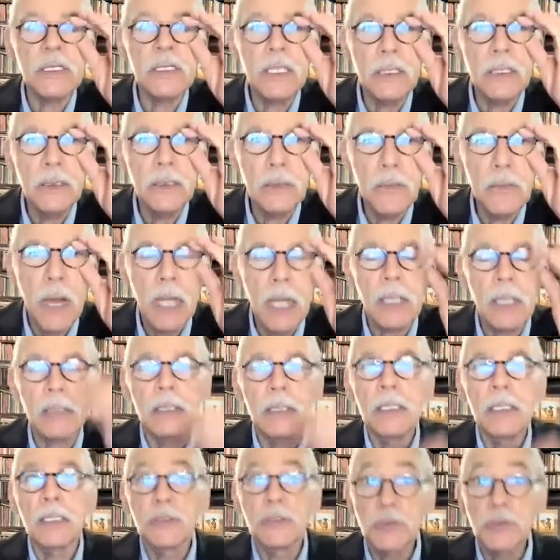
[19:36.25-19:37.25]
and
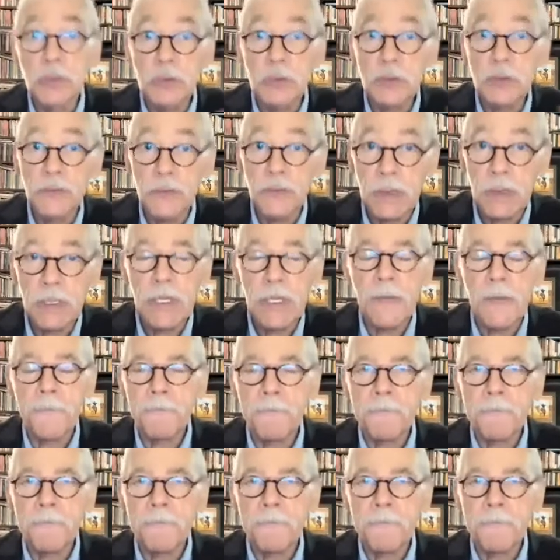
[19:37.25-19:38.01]
directly and truthfully.